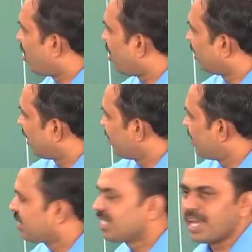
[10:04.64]
on the
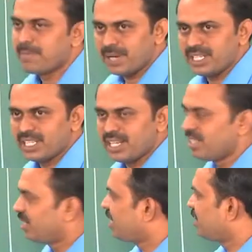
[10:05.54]
reverse a pressure
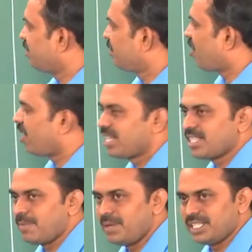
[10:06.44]
that is called as
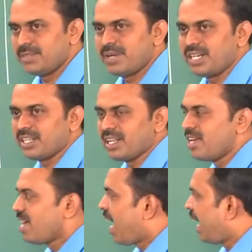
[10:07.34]
ablation pressure,
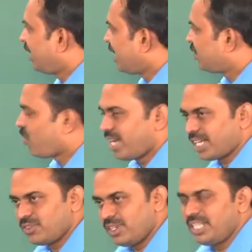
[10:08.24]
and that is what
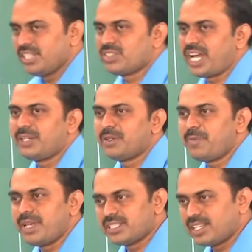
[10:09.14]
actually is trying to
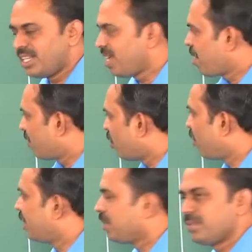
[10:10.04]
basically
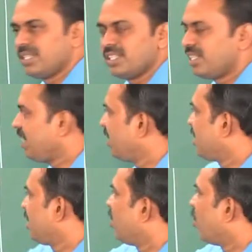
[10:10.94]
open up the
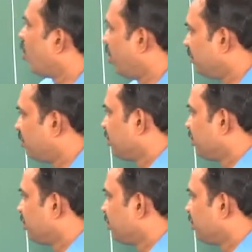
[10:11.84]
hole.